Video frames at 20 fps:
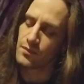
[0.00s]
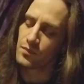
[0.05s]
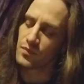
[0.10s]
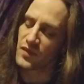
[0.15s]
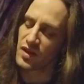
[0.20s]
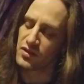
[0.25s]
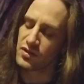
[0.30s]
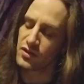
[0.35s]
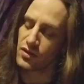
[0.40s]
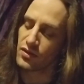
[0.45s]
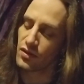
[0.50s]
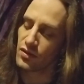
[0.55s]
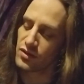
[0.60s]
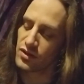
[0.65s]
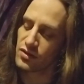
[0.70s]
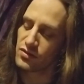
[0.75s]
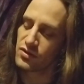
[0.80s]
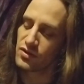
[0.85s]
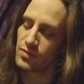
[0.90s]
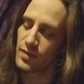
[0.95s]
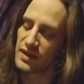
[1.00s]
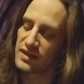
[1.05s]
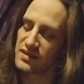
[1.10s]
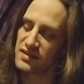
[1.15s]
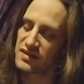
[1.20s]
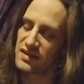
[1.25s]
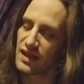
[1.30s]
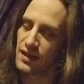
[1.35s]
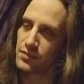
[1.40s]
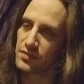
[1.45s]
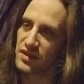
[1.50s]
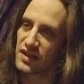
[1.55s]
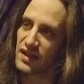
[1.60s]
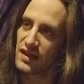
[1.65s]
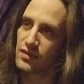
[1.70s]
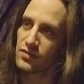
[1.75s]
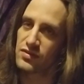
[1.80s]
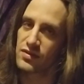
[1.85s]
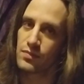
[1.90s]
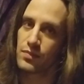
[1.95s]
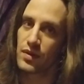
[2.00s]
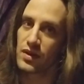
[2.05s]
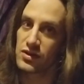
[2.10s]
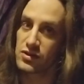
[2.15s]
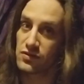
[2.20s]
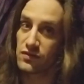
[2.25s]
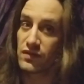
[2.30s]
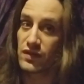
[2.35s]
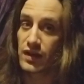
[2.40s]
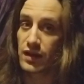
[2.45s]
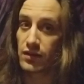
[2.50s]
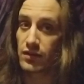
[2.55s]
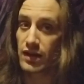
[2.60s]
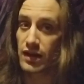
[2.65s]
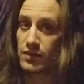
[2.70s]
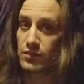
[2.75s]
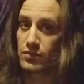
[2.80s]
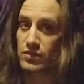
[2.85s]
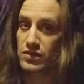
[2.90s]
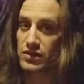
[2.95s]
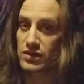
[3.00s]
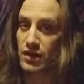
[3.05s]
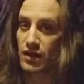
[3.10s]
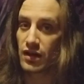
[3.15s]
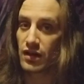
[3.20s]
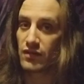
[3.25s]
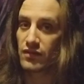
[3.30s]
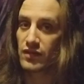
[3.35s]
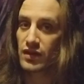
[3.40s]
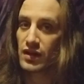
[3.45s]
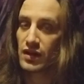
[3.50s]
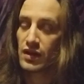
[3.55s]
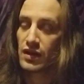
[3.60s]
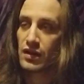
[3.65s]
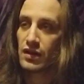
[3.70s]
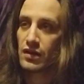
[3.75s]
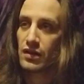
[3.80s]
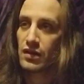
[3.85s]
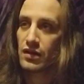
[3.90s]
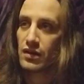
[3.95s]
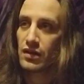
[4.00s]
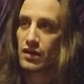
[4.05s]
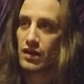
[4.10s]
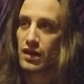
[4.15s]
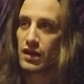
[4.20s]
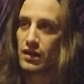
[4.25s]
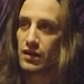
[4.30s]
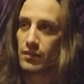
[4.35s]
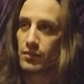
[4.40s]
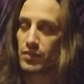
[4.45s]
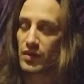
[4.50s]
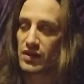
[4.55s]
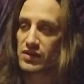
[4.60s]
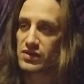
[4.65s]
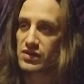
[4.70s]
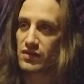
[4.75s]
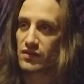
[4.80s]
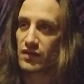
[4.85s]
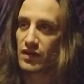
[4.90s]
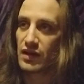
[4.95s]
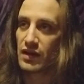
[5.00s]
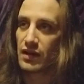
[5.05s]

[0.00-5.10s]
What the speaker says: the dude on YouTube had the same thing. It was a bunch of video game stuff and a bunch of